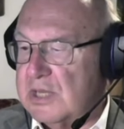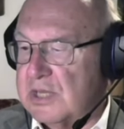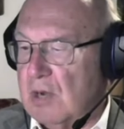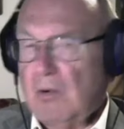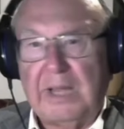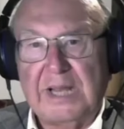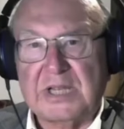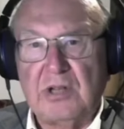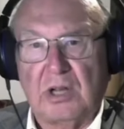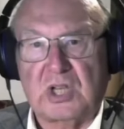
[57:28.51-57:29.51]
So
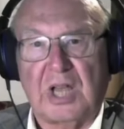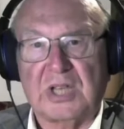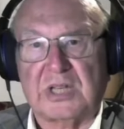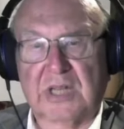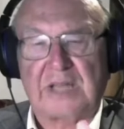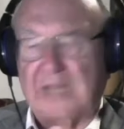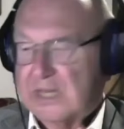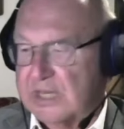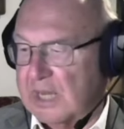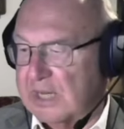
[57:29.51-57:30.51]
it's not just, as I
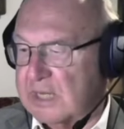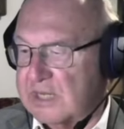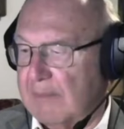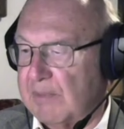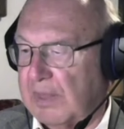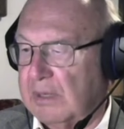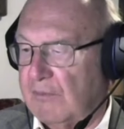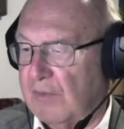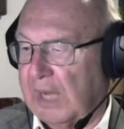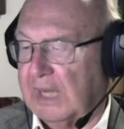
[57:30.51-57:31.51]
said, something
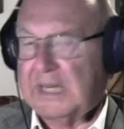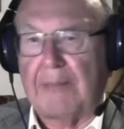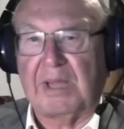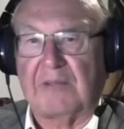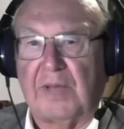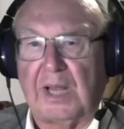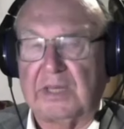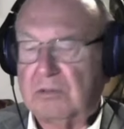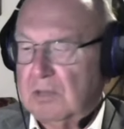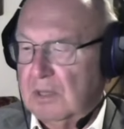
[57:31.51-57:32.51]
of academic
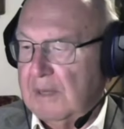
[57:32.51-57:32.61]
value.